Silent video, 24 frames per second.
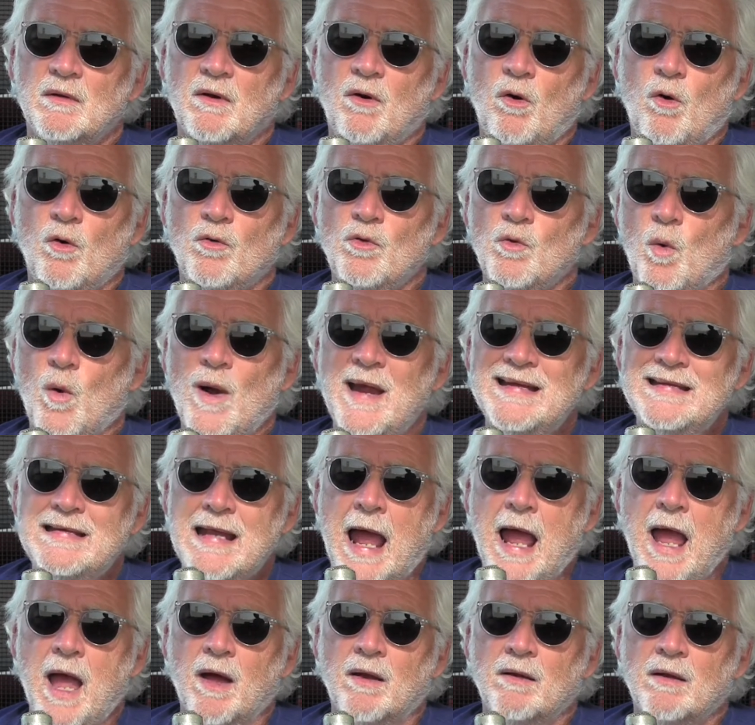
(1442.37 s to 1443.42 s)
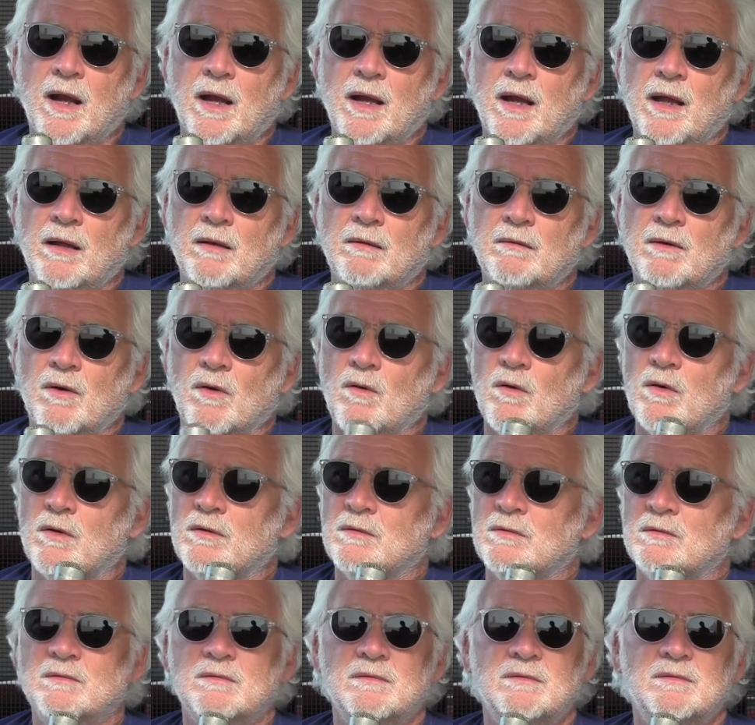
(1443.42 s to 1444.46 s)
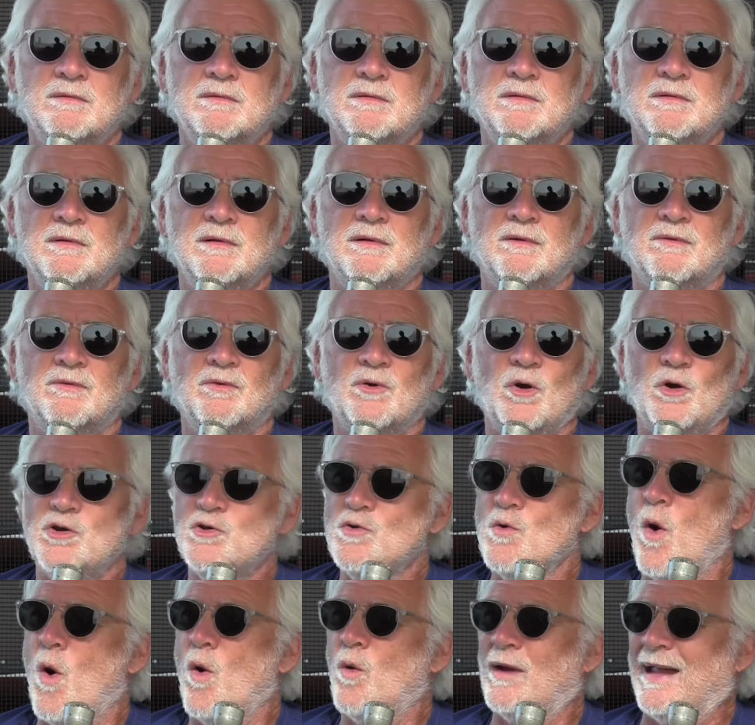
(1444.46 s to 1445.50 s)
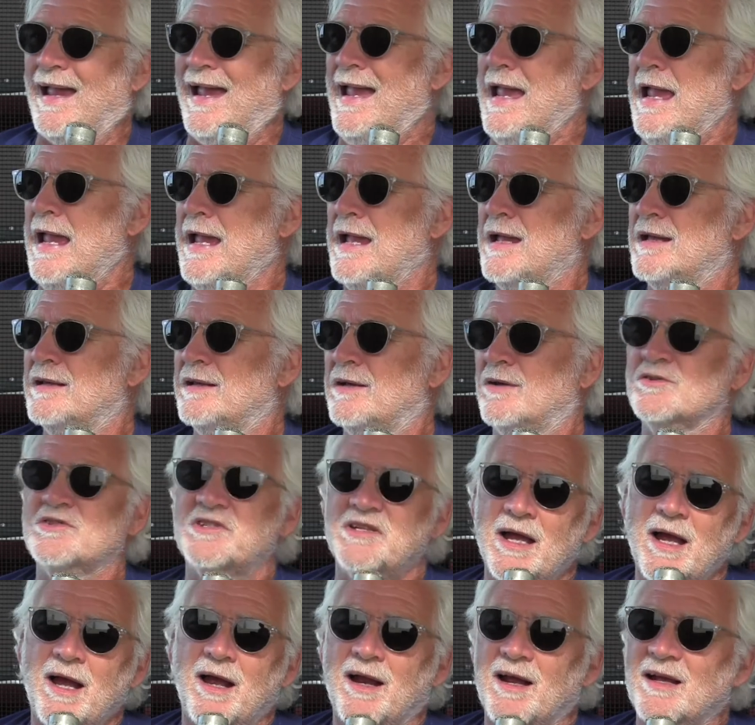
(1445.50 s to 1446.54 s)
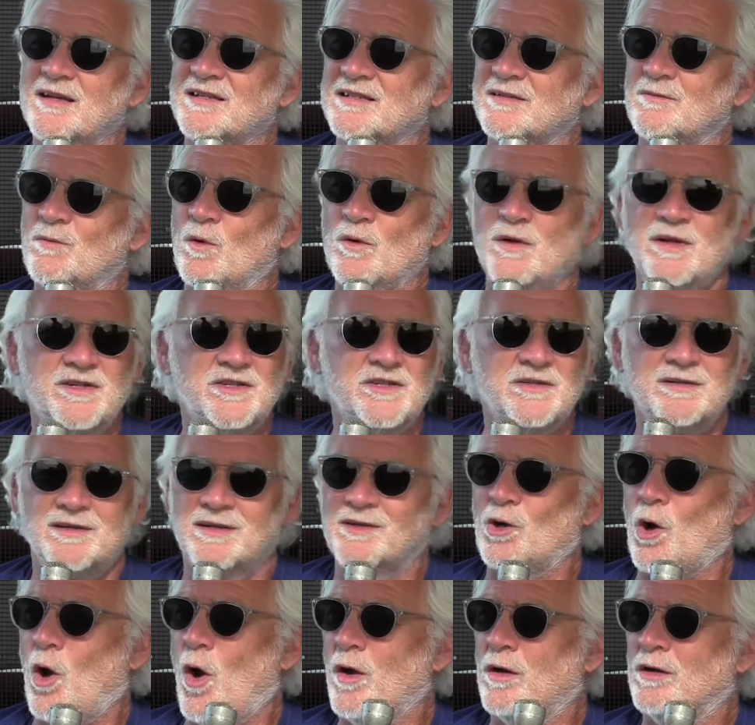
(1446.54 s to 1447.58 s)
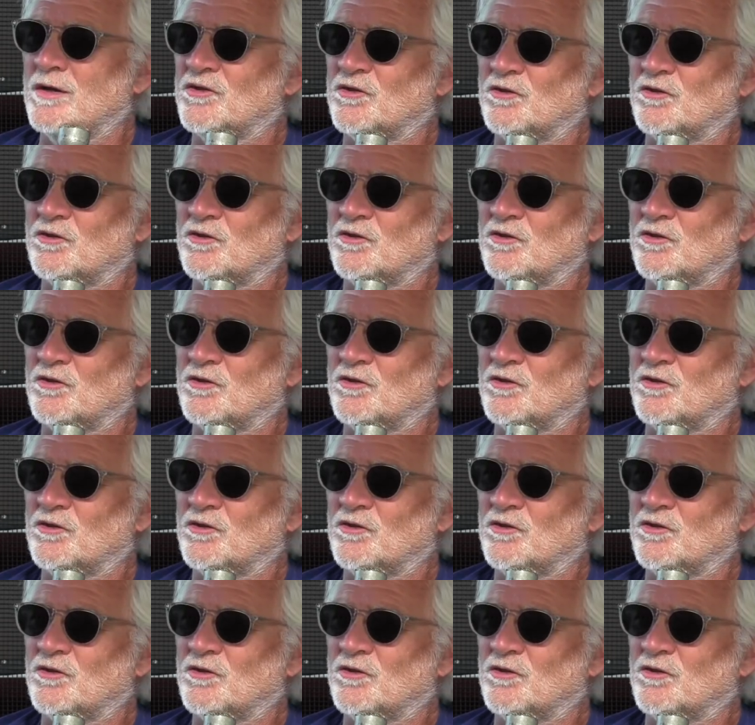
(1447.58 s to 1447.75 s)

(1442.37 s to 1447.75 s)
on the way down, and then going, you know, are you okay? He goes, yeah. I said, why didn't you call